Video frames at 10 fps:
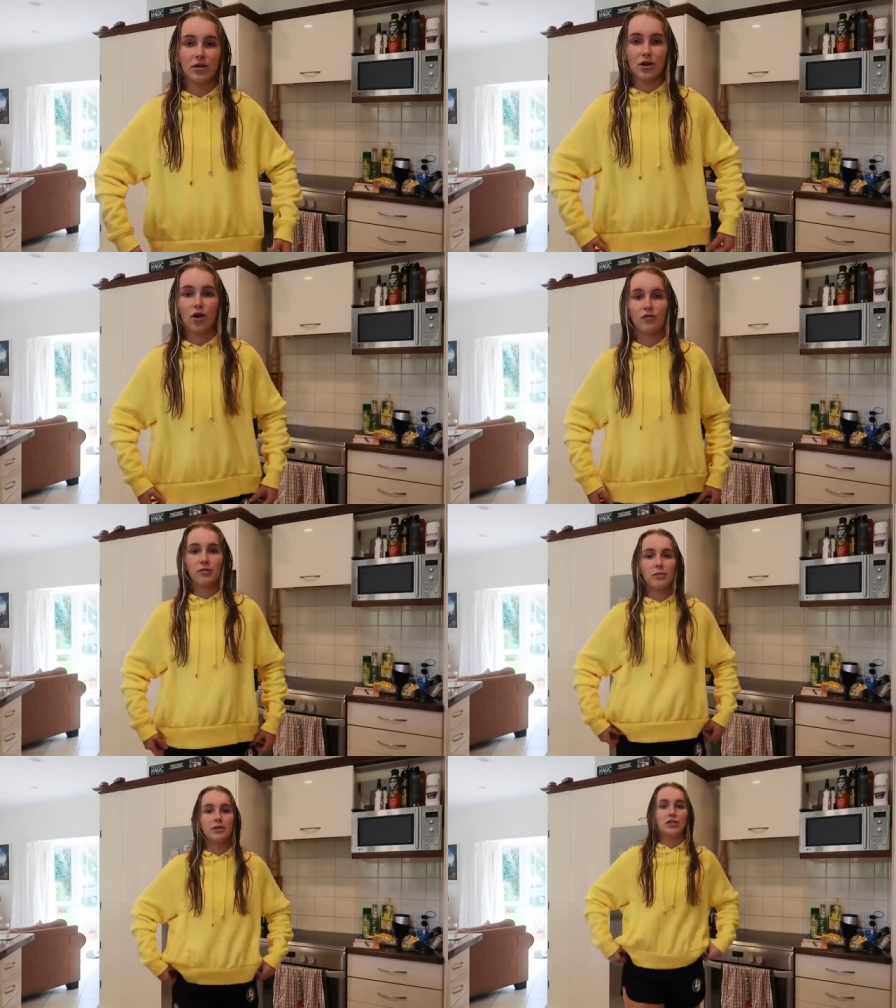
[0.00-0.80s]
lot I got from
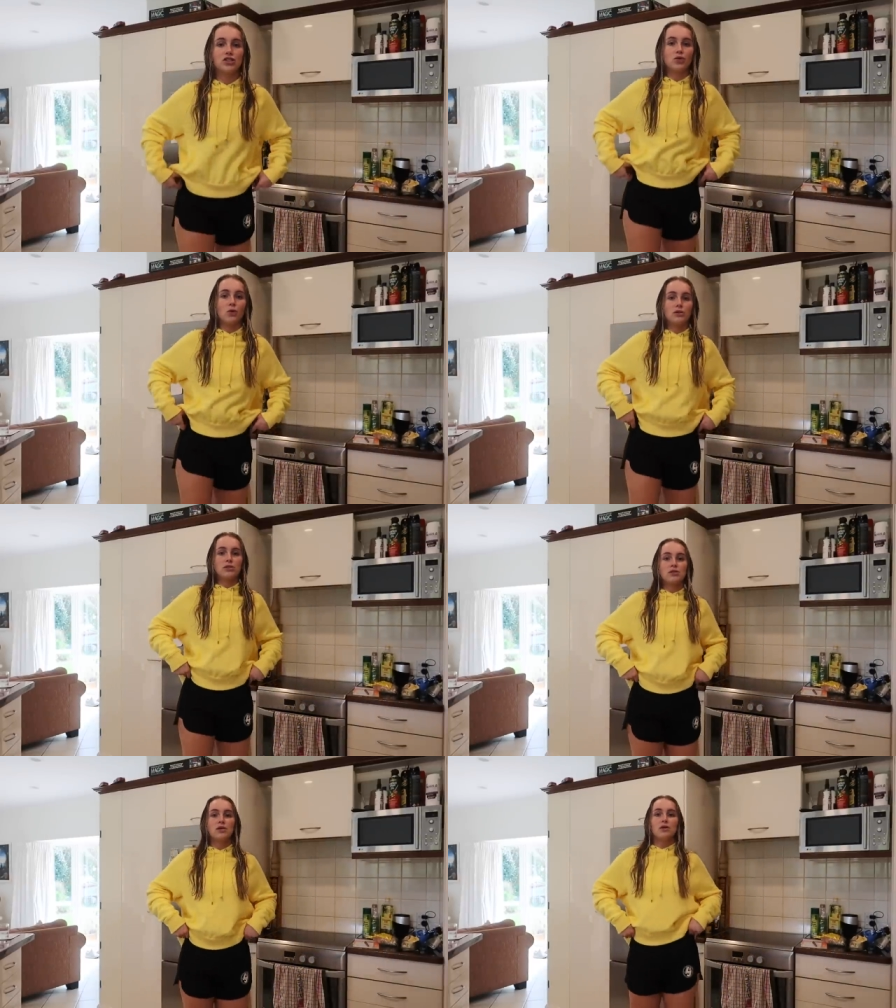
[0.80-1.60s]
them, and these
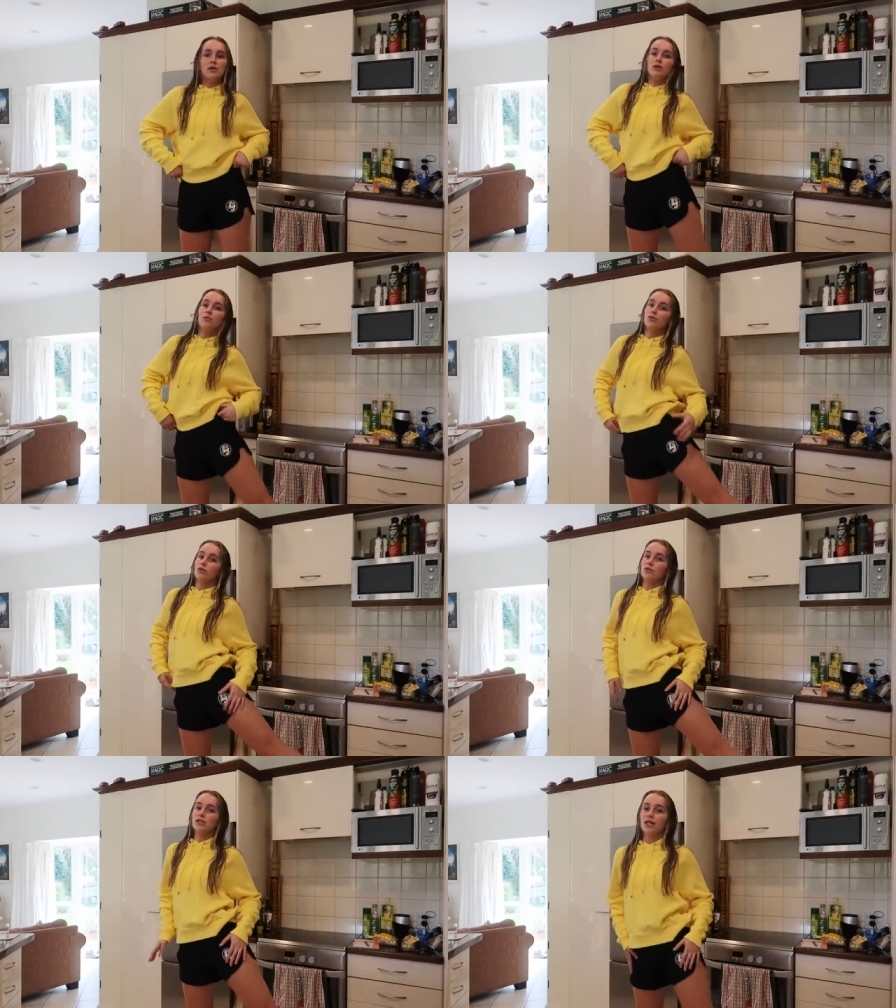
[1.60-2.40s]
shorts, well, you'll see